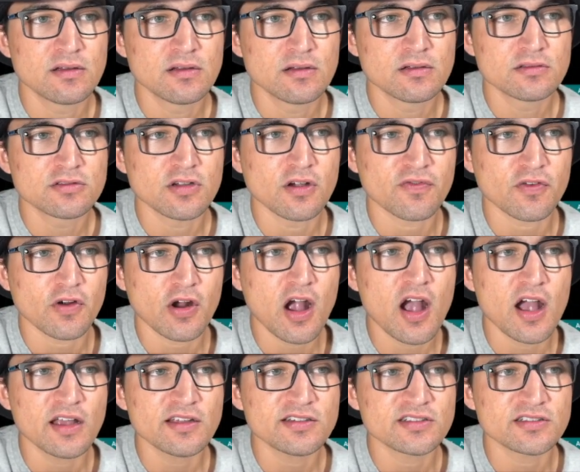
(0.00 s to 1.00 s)
So for
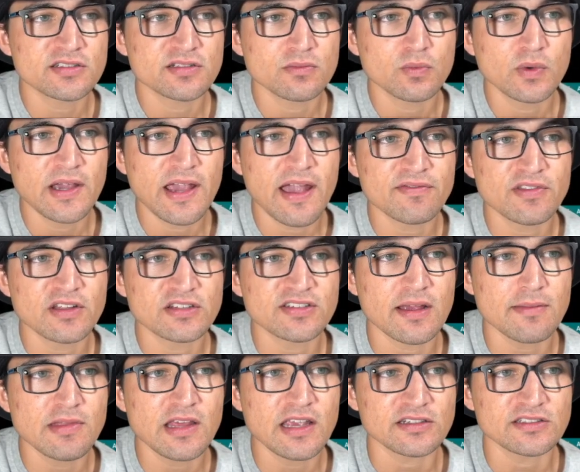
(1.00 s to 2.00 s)
us, we have the
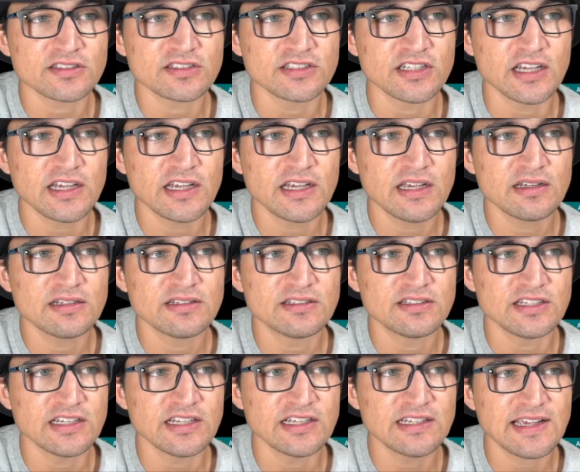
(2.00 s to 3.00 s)
same thing, C,
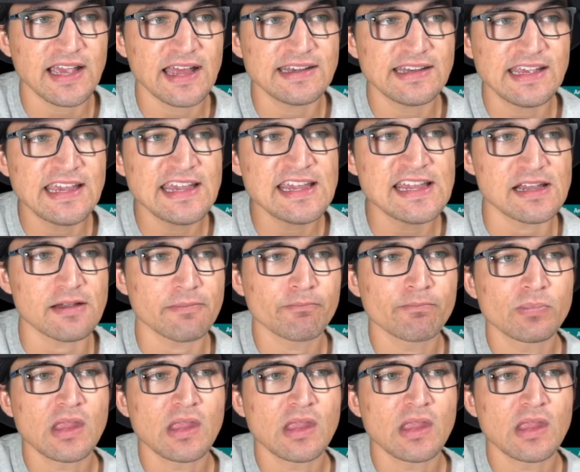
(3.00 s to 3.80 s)
D, and E.